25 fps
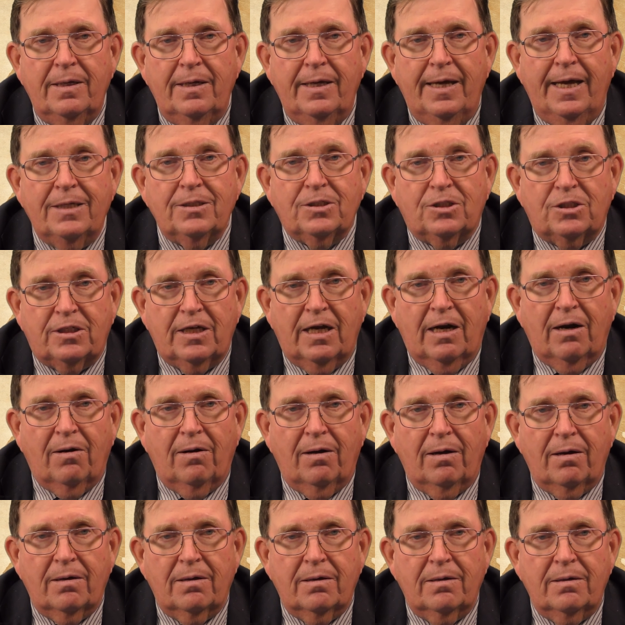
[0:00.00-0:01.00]
And
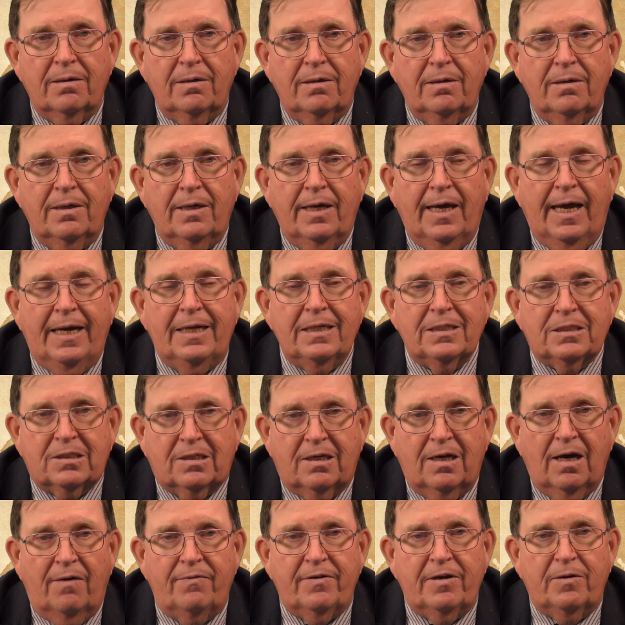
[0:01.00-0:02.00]
Sarah. And his
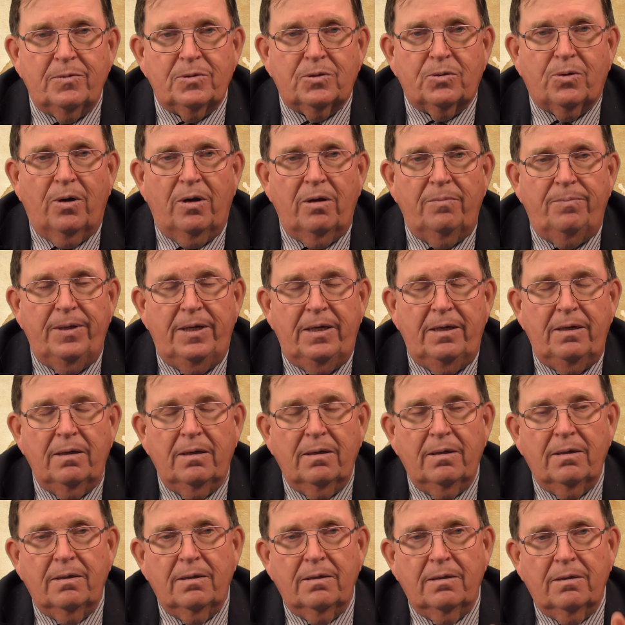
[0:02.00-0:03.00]
covenant was going to be
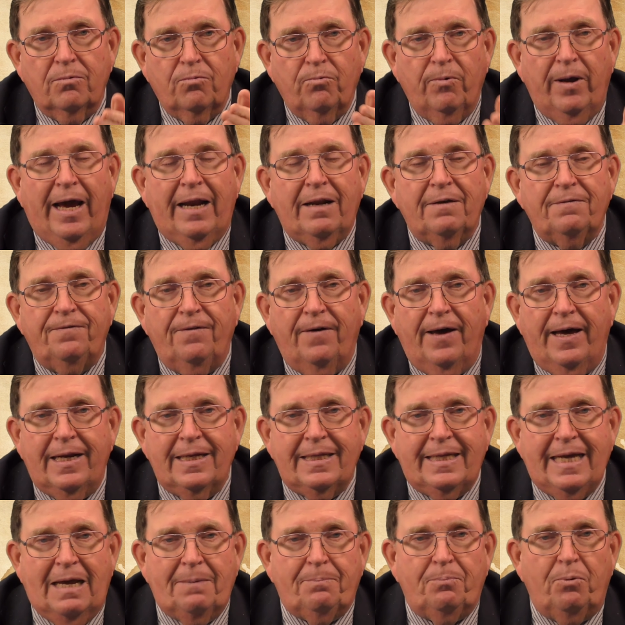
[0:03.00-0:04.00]
ratified at
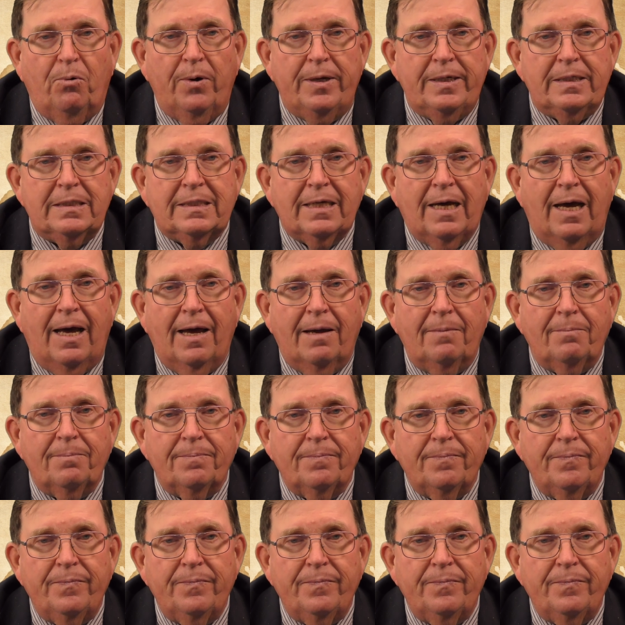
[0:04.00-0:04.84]
that point in time.